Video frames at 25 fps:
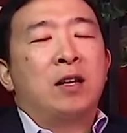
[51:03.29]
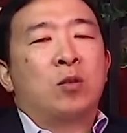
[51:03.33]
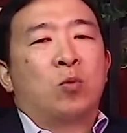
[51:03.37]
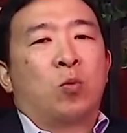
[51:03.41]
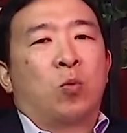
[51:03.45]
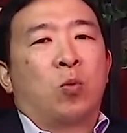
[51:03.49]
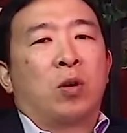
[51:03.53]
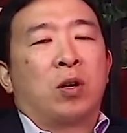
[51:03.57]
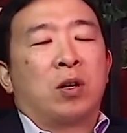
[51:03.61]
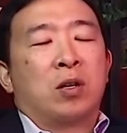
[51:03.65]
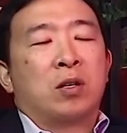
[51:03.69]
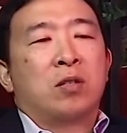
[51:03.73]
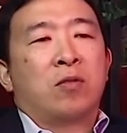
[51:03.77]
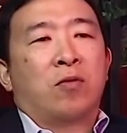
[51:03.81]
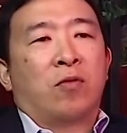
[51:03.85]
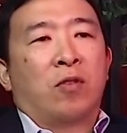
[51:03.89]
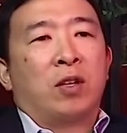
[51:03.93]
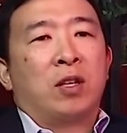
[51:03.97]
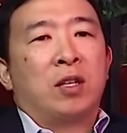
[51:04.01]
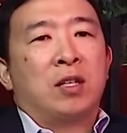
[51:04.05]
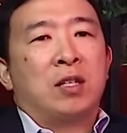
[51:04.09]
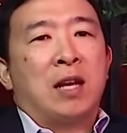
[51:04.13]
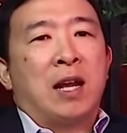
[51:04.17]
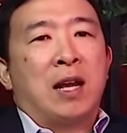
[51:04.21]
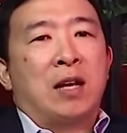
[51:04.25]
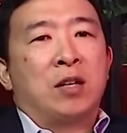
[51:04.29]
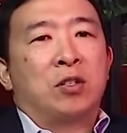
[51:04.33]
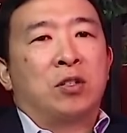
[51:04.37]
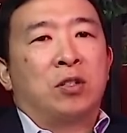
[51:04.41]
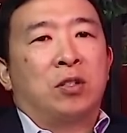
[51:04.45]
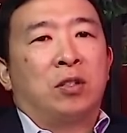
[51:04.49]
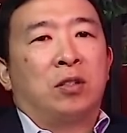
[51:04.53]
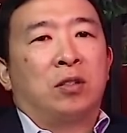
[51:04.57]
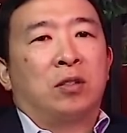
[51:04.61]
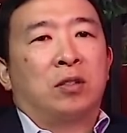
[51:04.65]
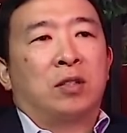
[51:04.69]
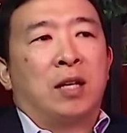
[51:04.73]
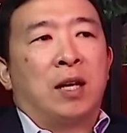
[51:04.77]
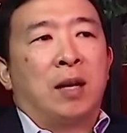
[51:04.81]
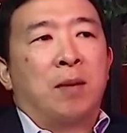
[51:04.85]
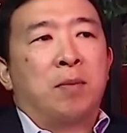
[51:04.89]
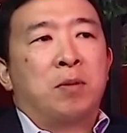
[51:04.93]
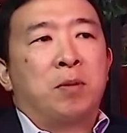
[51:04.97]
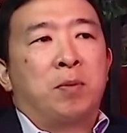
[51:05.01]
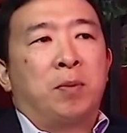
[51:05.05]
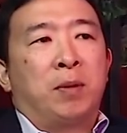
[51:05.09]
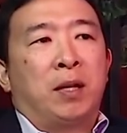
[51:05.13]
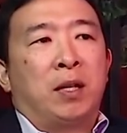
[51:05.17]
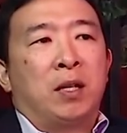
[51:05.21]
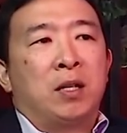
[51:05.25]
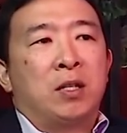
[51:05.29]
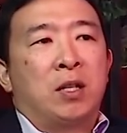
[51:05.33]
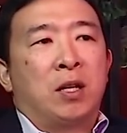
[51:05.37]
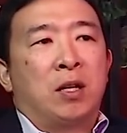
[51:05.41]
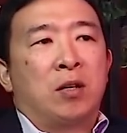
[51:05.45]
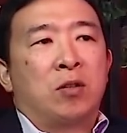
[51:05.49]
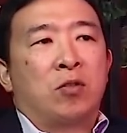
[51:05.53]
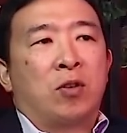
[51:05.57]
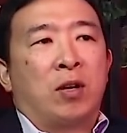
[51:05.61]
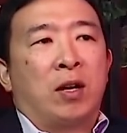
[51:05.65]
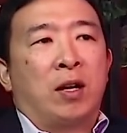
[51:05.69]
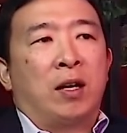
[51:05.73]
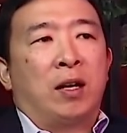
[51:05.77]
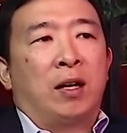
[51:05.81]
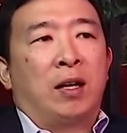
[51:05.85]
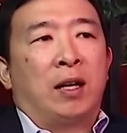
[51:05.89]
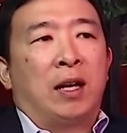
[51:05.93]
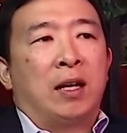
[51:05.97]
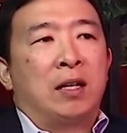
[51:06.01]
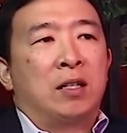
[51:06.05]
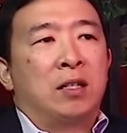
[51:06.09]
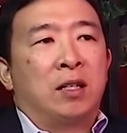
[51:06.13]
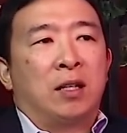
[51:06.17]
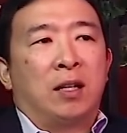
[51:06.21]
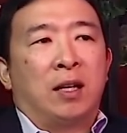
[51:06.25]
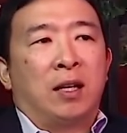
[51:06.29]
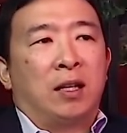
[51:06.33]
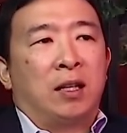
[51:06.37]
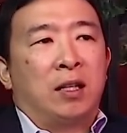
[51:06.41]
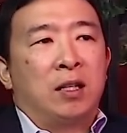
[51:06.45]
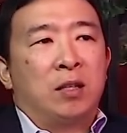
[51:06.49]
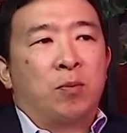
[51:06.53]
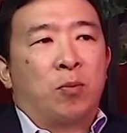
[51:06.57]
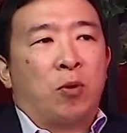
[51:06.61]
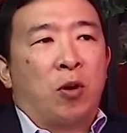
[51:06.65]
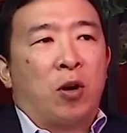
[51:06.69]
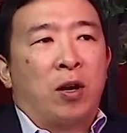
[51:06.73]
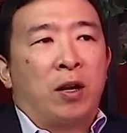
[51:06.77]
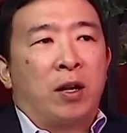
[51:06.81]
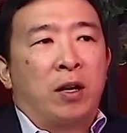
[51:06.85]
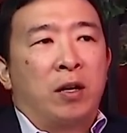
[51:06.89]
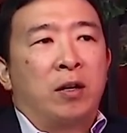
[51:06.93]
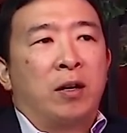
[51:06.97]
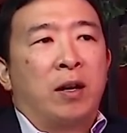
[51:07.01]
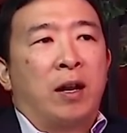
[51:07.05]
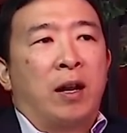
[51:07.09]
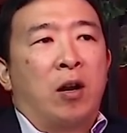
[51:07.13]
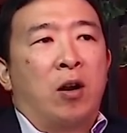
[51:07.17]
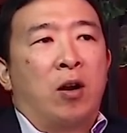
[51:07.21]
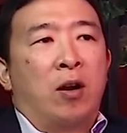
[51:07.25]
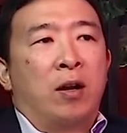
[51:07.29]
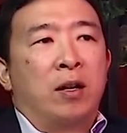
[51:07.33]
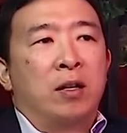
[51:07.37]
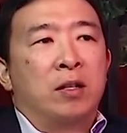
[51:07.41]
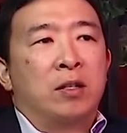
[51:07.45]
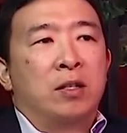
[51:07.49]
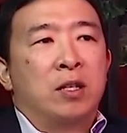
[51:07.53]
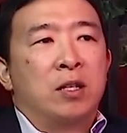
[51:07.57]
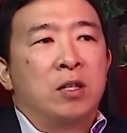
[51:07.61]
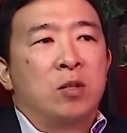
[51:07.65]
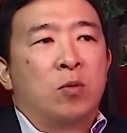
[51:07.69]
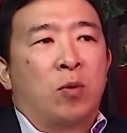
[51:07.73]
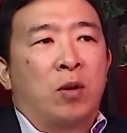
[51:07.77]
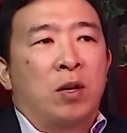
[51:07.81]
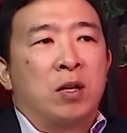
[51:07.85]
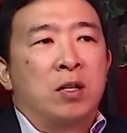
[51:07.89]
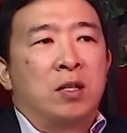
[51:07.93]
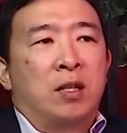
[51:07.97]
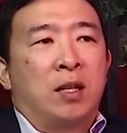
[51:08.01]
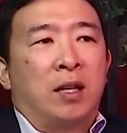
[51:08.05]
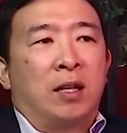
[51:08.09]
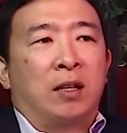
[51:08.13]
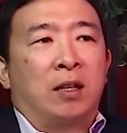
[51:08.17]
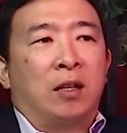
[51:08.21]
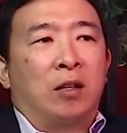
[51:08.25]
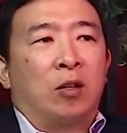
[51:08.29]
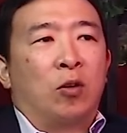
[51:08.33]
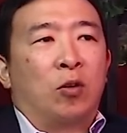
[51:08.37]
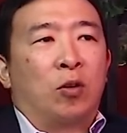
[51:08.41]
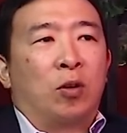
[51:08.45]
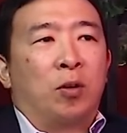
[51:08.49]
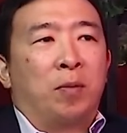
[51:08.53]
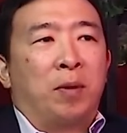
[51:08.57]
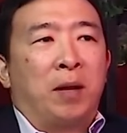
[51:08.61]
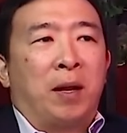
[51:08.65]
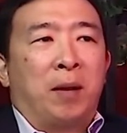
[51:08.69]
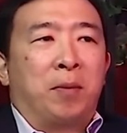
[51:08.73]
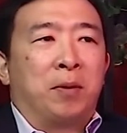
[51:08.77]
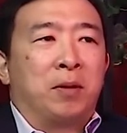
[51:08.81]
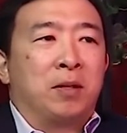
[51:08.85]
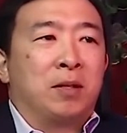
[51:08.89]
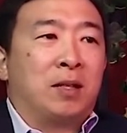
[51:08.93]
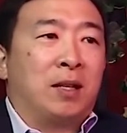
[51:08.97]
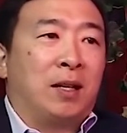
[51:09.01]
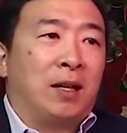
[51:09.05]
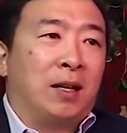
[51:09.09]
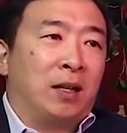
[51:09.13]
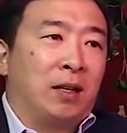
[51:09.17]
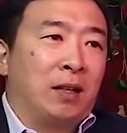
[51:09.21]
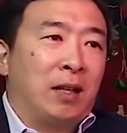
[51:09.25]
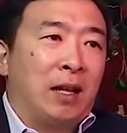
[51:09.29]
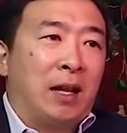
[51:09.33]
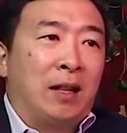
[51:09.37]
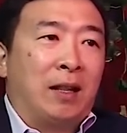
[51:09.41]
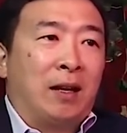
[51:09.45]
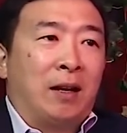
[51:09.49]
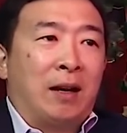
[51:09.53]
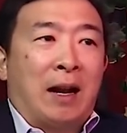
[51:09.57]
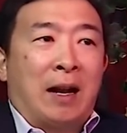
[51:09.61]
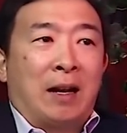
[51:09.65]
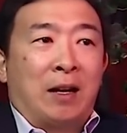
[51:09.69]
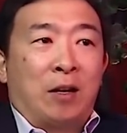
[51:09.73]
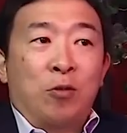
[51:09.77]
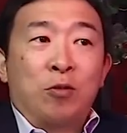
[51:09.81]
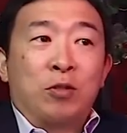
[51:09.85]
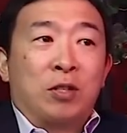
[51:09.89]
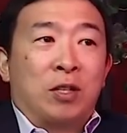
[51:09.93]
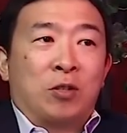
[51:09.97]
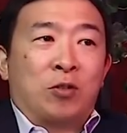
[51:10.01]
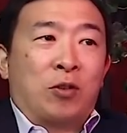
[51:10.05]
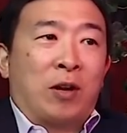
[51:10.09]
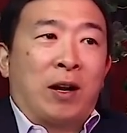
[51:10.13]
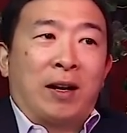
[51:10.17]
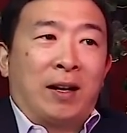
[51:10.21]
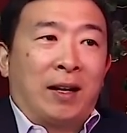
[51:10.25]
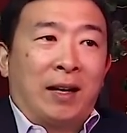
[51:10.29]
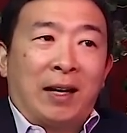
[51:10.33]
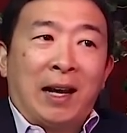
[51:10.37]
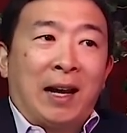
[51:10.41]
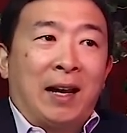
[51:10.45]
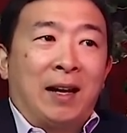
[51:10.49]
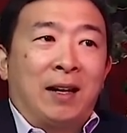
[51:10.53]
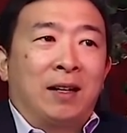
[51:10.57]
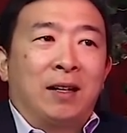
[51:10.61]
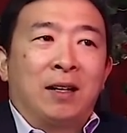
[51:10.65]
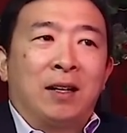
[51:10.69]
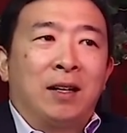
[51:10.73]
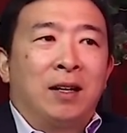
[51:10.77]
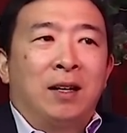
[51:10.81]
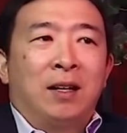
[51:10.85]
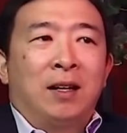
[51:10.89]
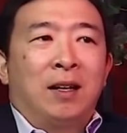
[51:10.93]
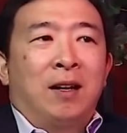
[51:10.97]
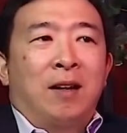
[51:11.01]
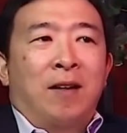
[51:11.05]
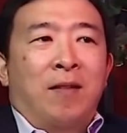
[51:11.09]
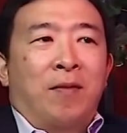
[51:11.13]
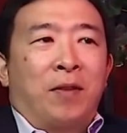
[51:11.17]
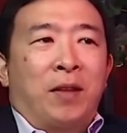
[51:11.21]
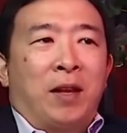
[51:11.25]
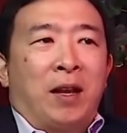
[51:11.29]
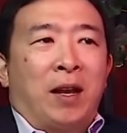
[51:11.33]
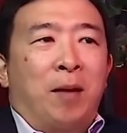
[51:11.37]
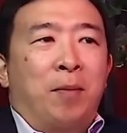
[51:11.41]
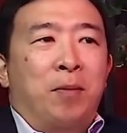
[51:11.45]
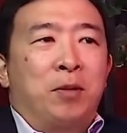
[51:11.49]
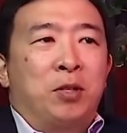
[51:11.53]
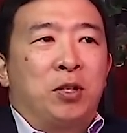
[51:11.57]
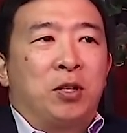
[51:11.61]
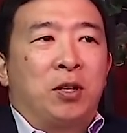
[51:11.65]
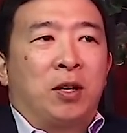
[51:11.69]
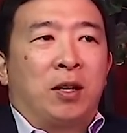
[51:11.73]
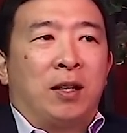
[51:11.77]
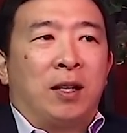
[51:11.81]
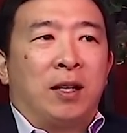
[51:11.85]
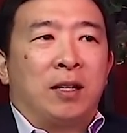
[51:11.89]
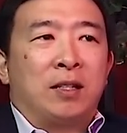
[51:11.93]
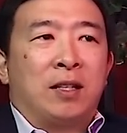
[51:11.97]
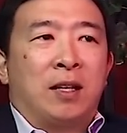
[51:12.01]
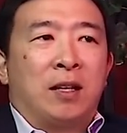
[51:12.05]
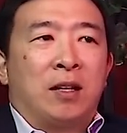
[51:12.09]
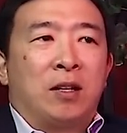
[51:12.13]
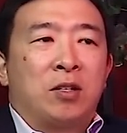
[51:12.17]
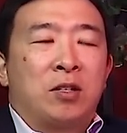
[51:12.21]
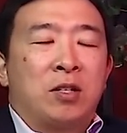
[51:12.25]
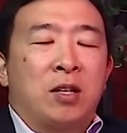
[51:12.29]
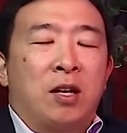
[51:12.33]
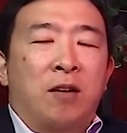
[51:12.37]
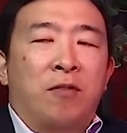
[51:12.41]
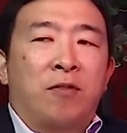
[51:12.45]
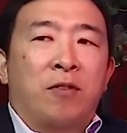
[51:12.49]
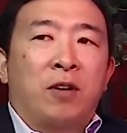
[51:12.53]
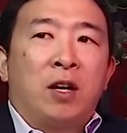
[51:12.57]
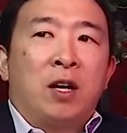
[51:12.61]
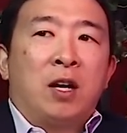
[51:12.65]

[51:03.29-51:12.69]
worse for these national types because they're trying to get to like these broad internet audiences, whereas right. like the local paper, it's like they, they're not used to trying to get that's right. a bajillion clicks on their stuff.